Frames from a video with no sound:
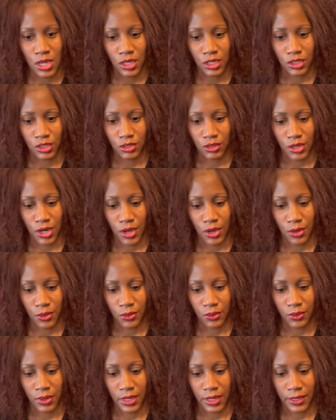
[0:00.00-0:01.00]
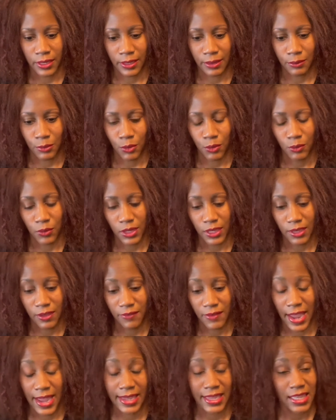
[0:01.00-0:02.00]
you know, if
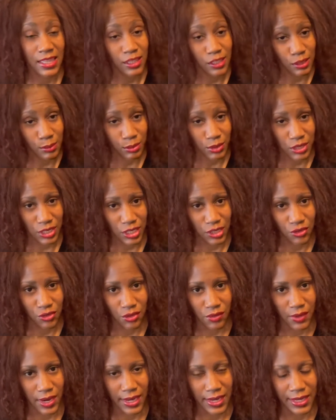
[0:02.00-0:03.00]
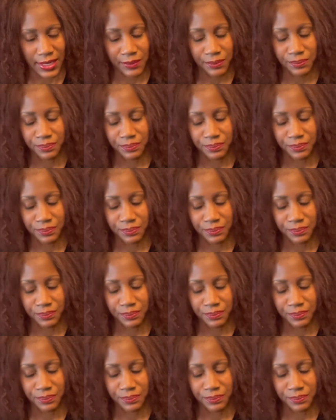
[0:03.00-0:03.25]
I get this procedure right,